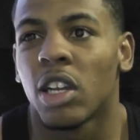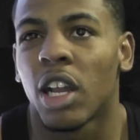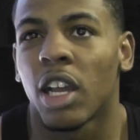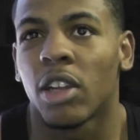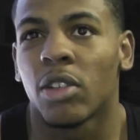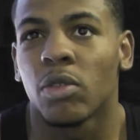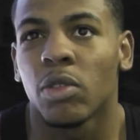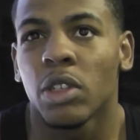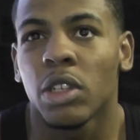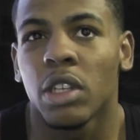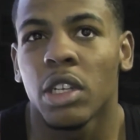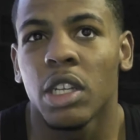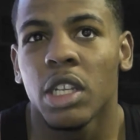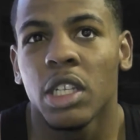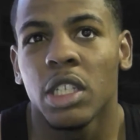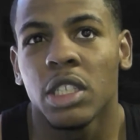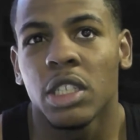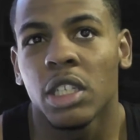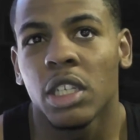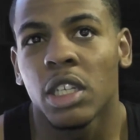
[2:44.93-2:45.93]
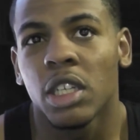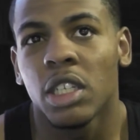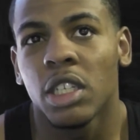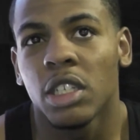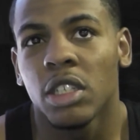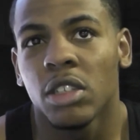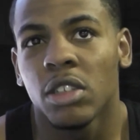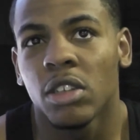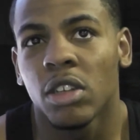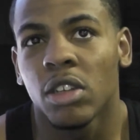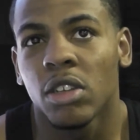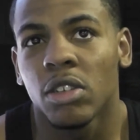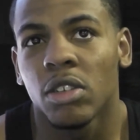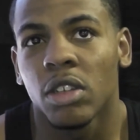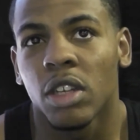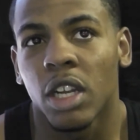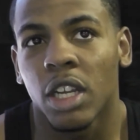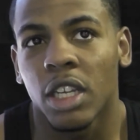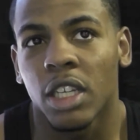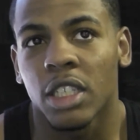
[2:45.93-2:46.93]
Like realistically, you know,
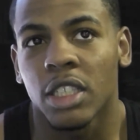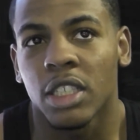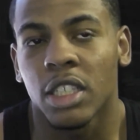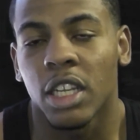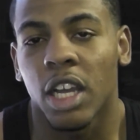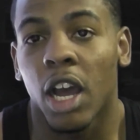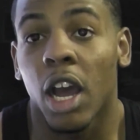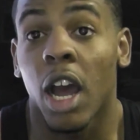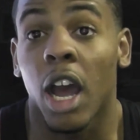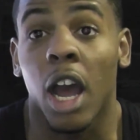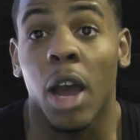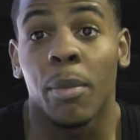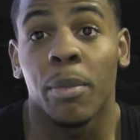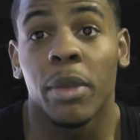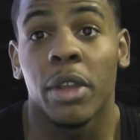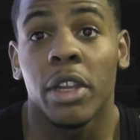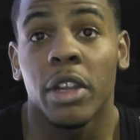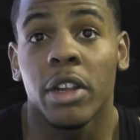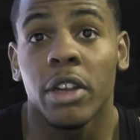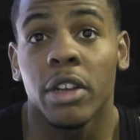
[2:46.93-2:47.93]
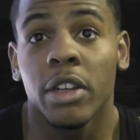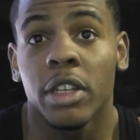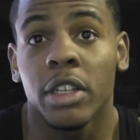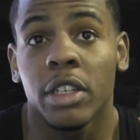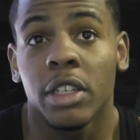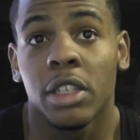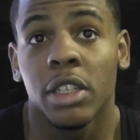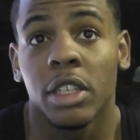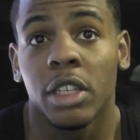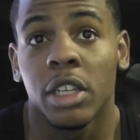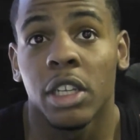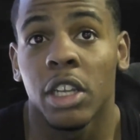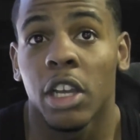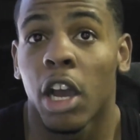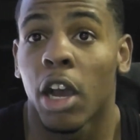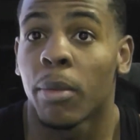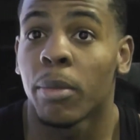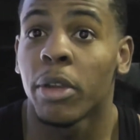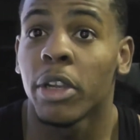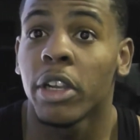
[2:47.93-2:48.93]
like I said, I'm hearing
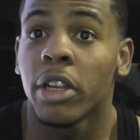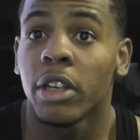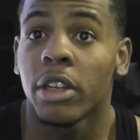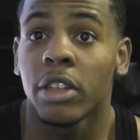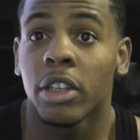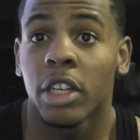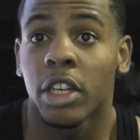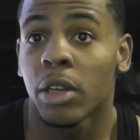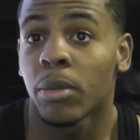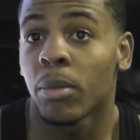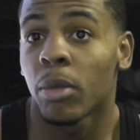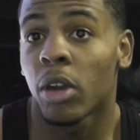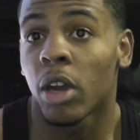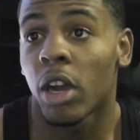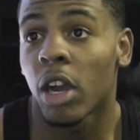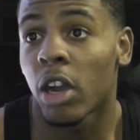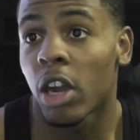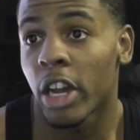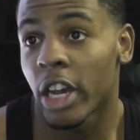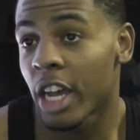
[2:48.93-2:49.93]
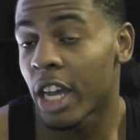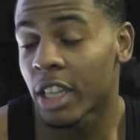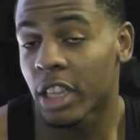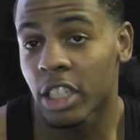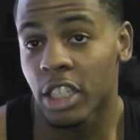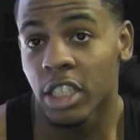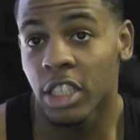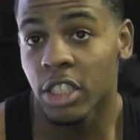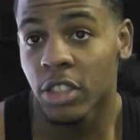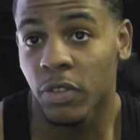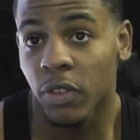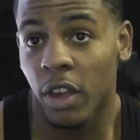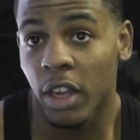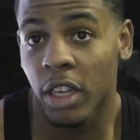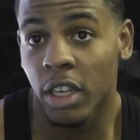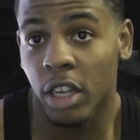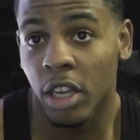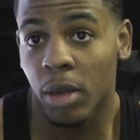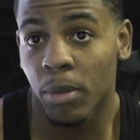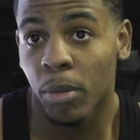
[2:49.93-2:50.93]
that after this
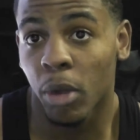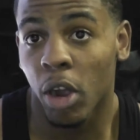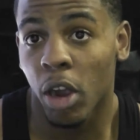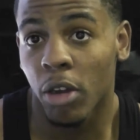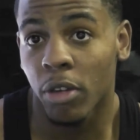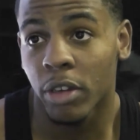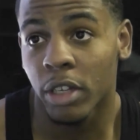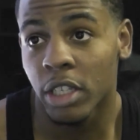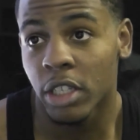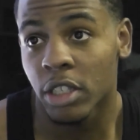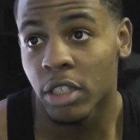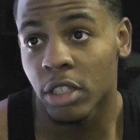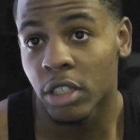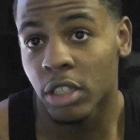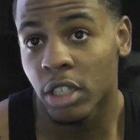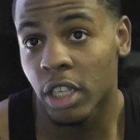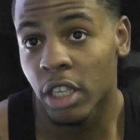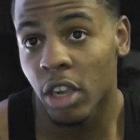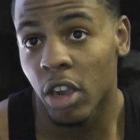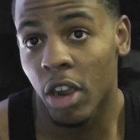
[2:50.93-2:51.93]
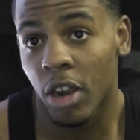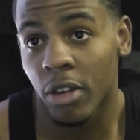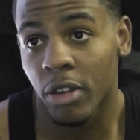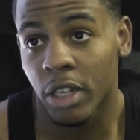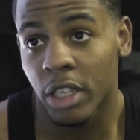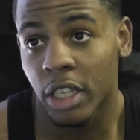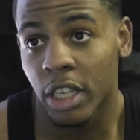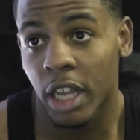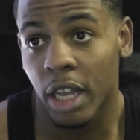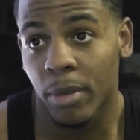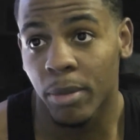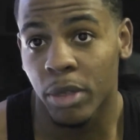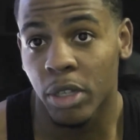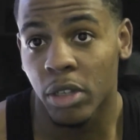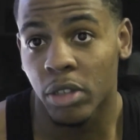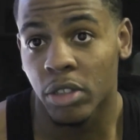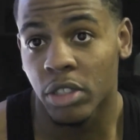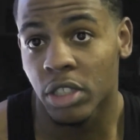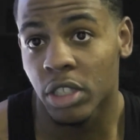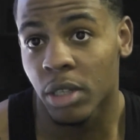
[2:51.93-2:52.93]
fight, they already got me
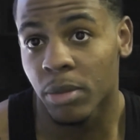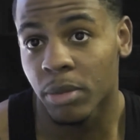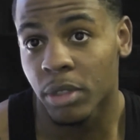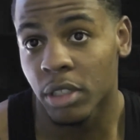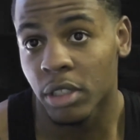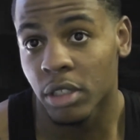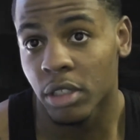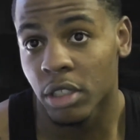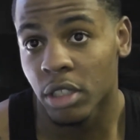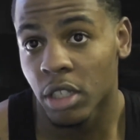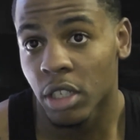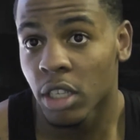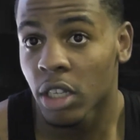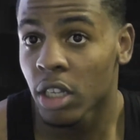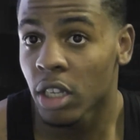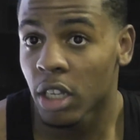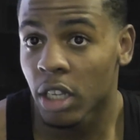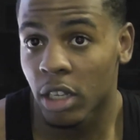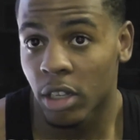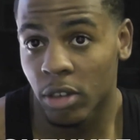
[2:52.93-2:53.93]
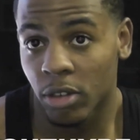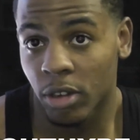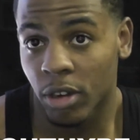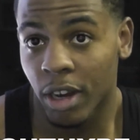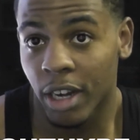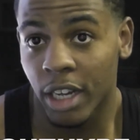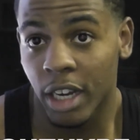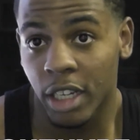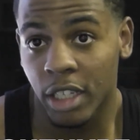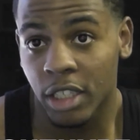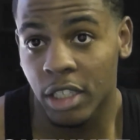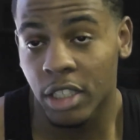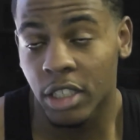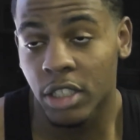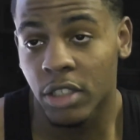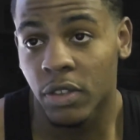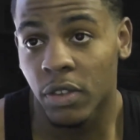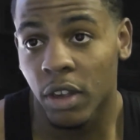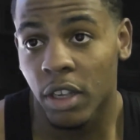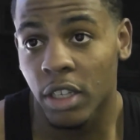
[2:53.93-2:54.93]
on something right after
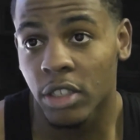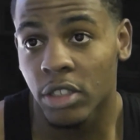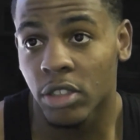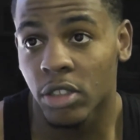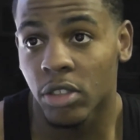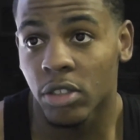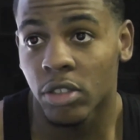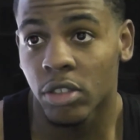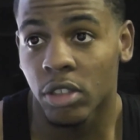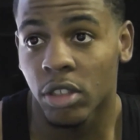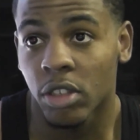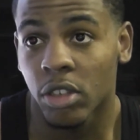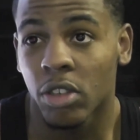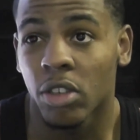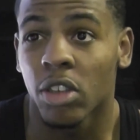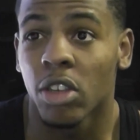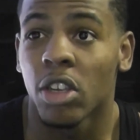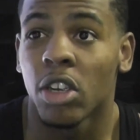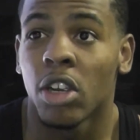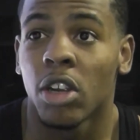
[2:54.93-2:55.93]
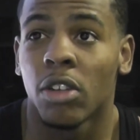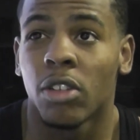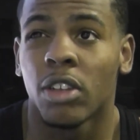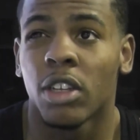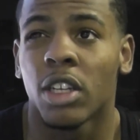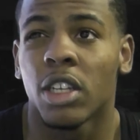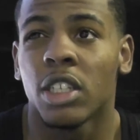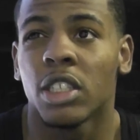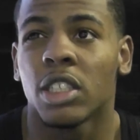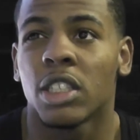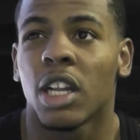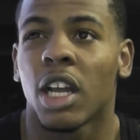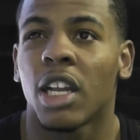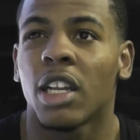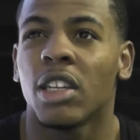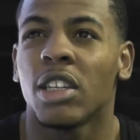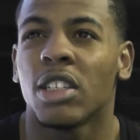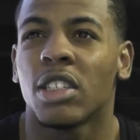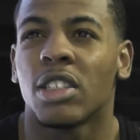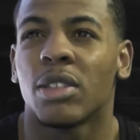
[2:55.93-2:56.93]
this fight. So, you know, realistically, I
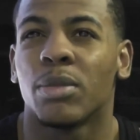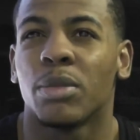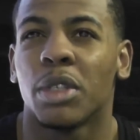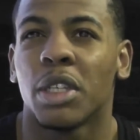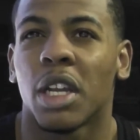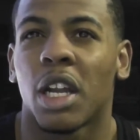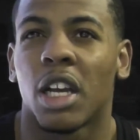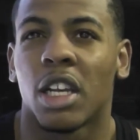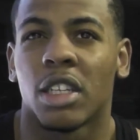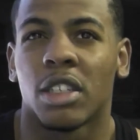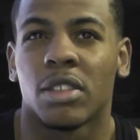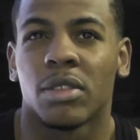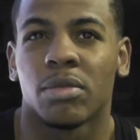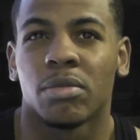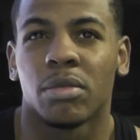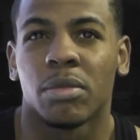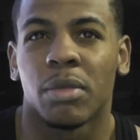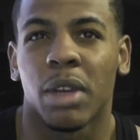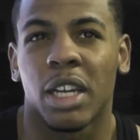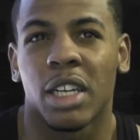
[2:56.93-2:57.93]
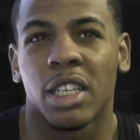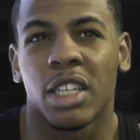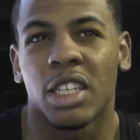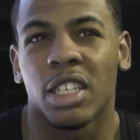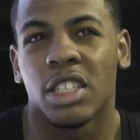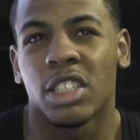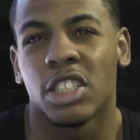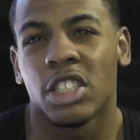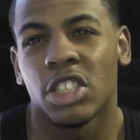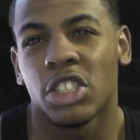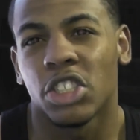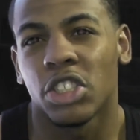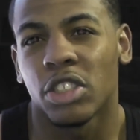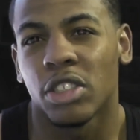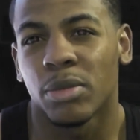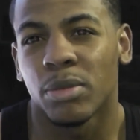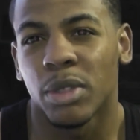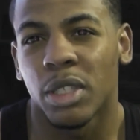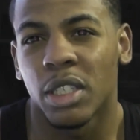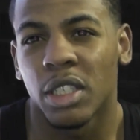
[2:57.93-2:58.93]
look to be like, by the end of this year,
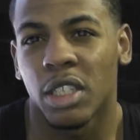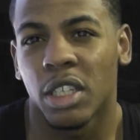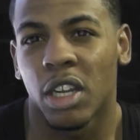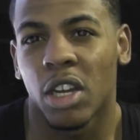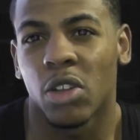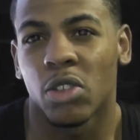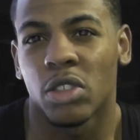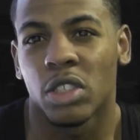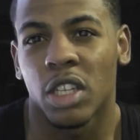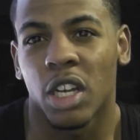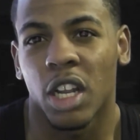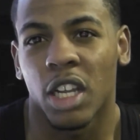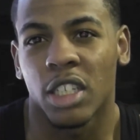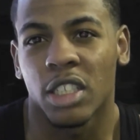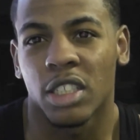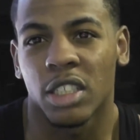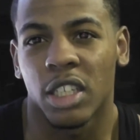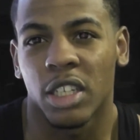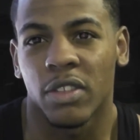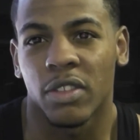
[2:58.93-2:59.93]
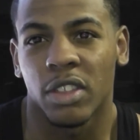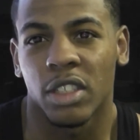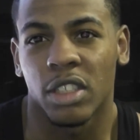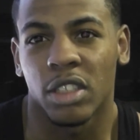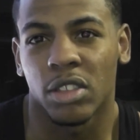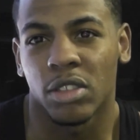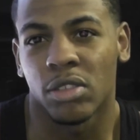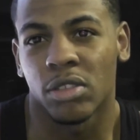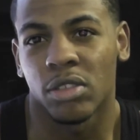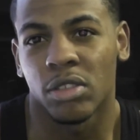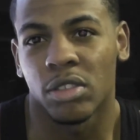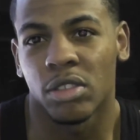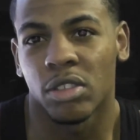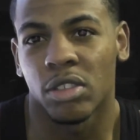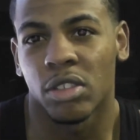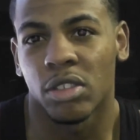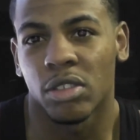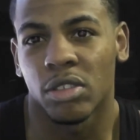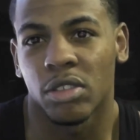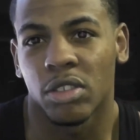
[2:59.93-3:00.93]
to be close to like 7-0, you know,
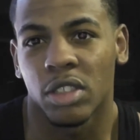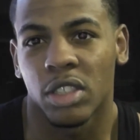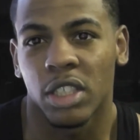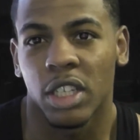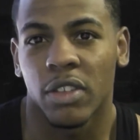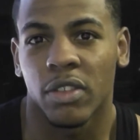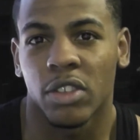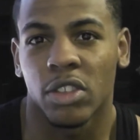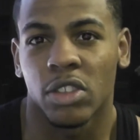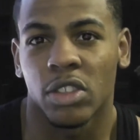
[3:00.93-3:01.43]
7 or